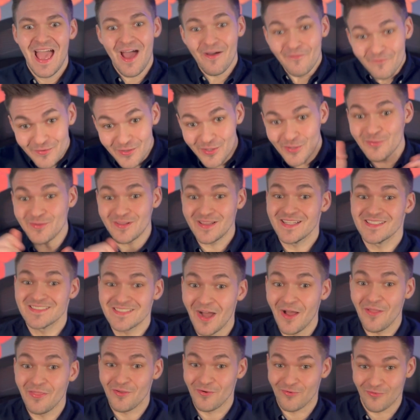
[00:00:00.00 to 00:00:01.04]
have you clicked
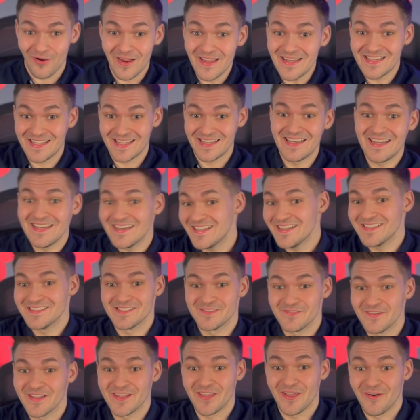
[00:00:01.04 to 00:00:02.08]
on the right Canadian's
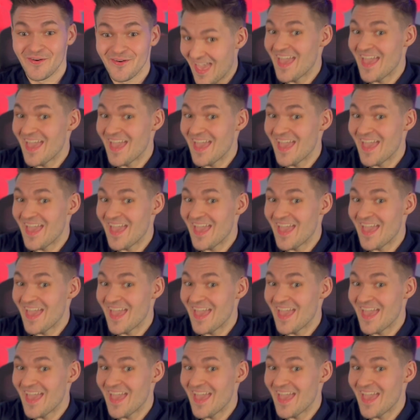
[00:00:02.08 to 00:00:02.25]
video.